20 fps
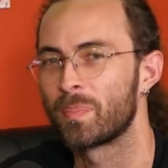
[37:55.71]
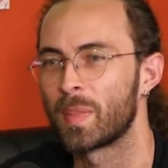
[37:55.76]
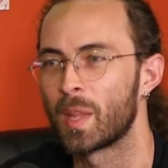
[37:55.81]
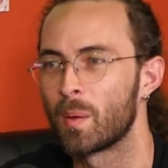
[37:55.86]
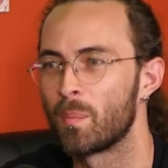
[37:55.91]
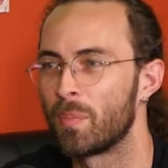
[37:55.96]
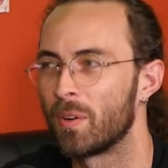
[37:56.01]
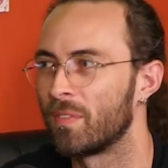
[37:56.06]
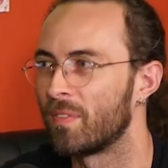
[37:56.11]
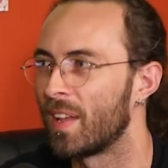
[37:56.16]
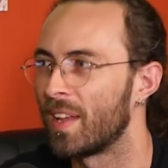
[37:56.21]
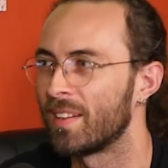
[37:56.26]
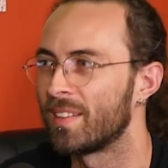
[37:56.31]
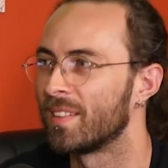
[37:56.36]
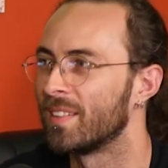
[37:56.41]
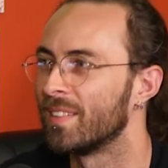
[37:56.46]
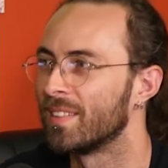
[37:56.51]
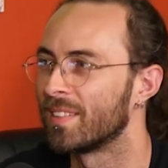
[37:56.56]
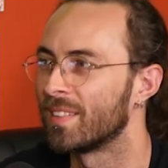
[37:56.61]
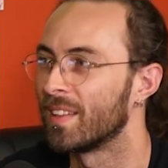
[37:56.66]

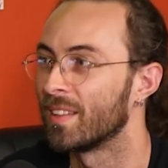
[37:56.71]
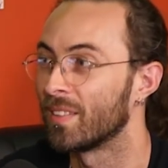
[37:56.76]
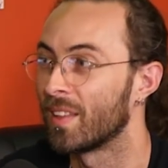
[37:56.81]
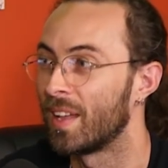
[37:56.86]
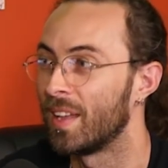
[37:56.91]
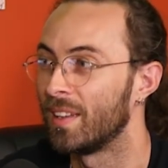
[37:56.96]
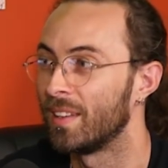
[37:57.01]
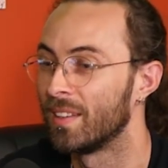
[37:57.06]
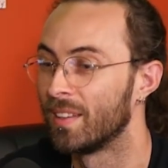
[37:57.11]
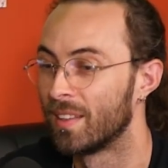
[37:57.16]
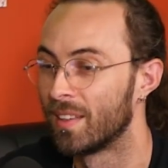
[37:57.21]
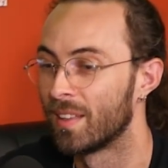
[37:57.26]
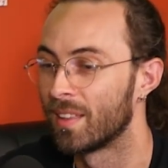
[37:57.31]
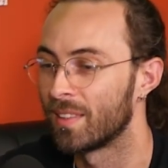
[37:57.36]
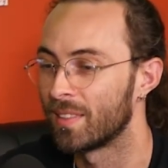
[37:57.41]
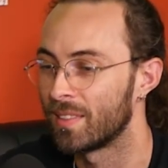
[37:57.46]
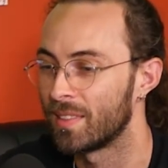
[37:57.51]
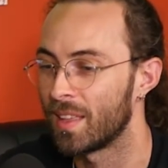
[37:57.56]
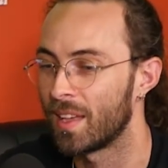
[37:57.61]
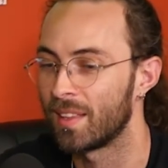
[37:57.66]
professions that like
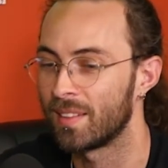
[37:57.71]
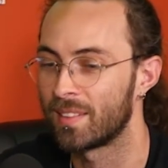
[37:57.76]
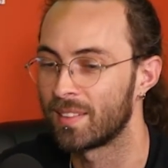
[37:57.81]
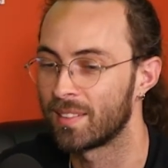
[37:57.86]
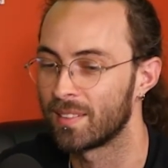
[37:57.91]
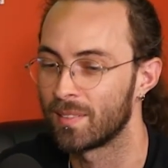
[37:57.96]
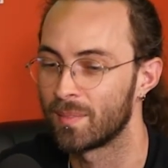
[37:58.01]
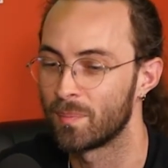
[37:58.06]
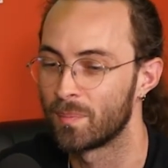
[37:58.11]
that's